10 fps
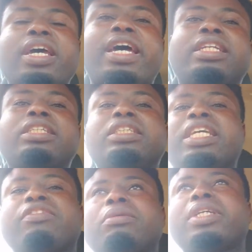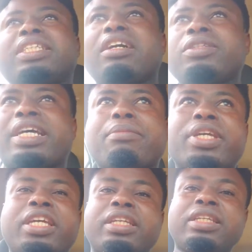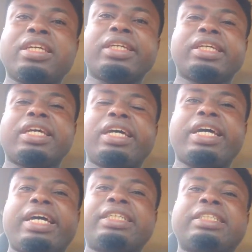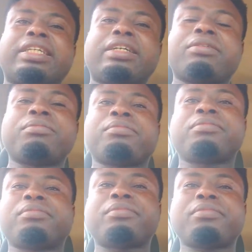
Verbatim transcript: and give them the town that I'm in, and um,